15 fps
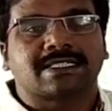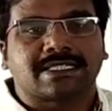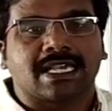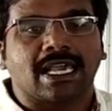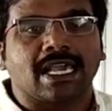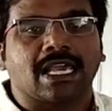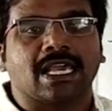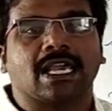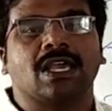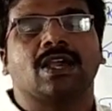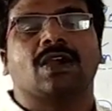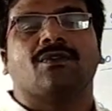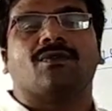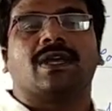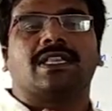
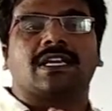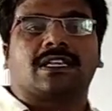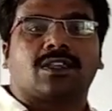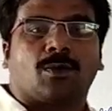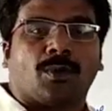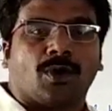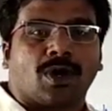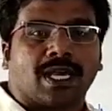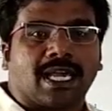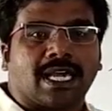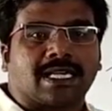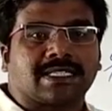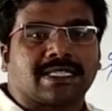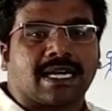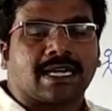say whether the body
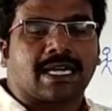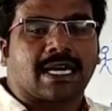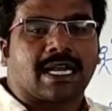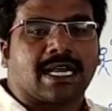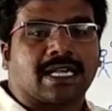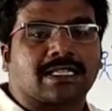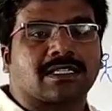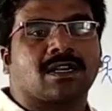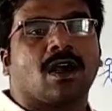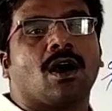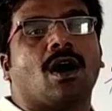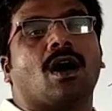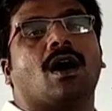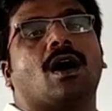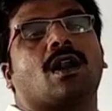is at
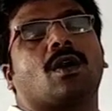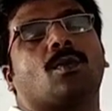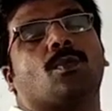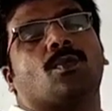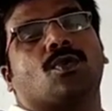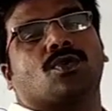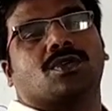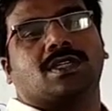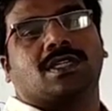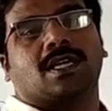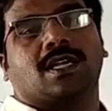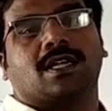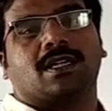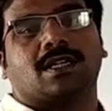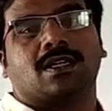rest or
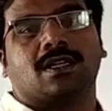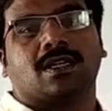motion.